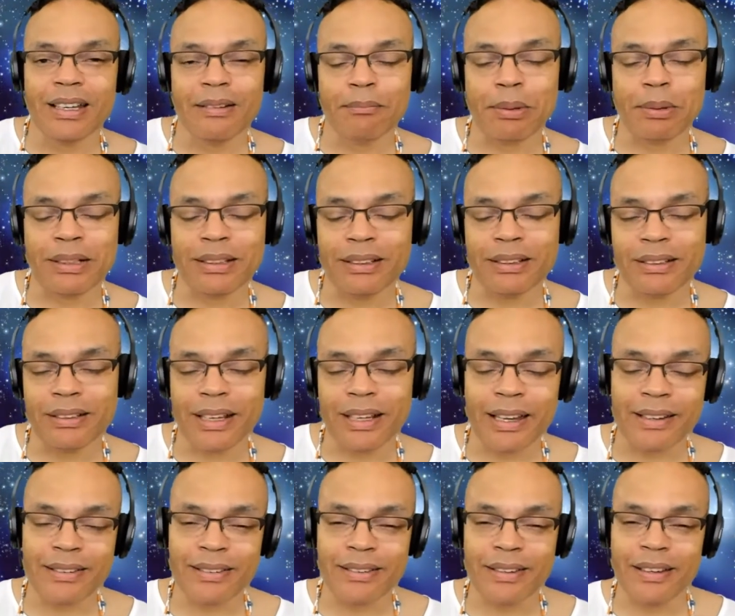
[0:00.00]
But
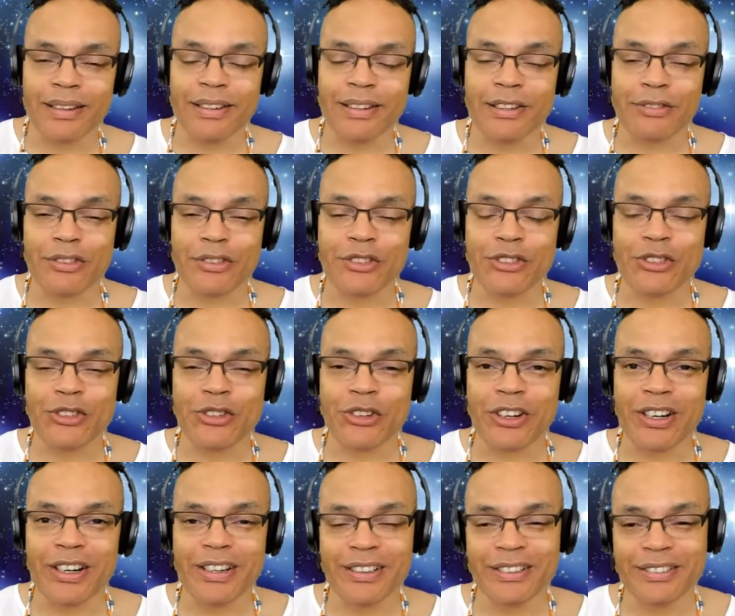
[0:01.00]
that's a different
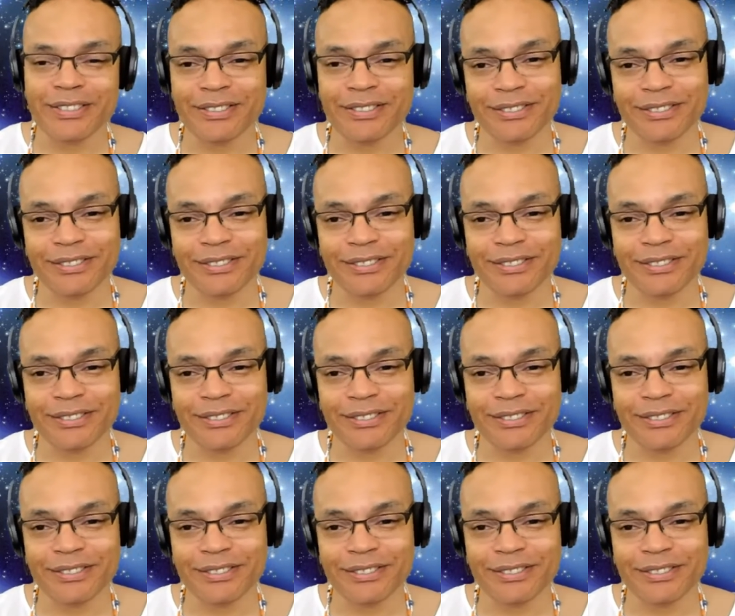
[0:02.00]
story.